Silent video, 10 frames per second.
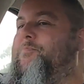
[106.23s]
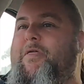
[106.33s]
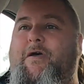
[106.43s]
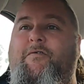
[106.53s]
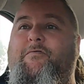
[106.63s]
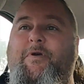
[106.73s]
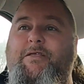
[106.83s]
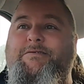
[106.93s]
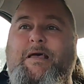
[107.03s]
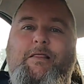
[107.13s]
but they haven't
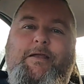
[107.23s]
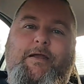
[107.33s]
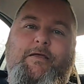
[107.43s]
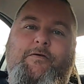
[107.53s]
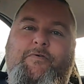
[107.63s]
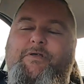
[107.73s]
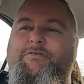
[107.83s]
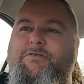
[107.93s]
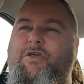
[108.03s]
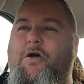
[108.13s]
been selling any of
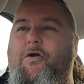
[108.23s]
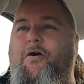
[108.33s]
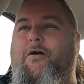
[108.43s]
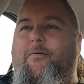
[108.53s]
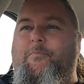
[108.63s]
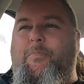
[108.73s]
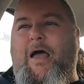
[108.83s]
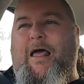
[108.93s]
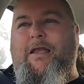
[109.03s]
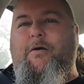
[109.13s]
it. So
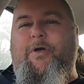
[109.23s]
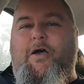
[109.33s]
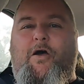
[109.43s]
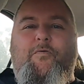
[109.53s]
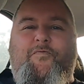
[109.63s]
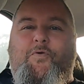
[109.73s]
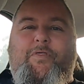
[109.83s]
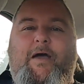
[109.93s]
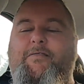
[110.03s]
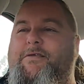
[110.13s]
I'm a little bit hopeful
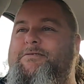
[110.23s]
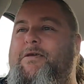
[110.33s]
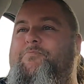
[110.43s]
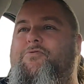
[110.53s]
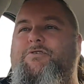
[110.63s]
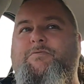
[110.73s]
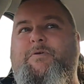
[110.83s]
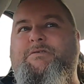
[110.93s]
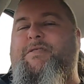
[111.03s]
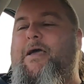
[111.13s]
that the tip will just
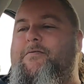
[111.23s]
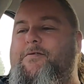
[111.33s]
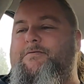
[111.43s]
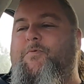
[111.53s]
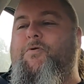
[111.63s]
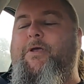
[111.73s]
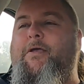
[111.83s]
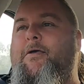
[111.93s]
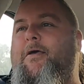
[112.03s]
be stacked this morning.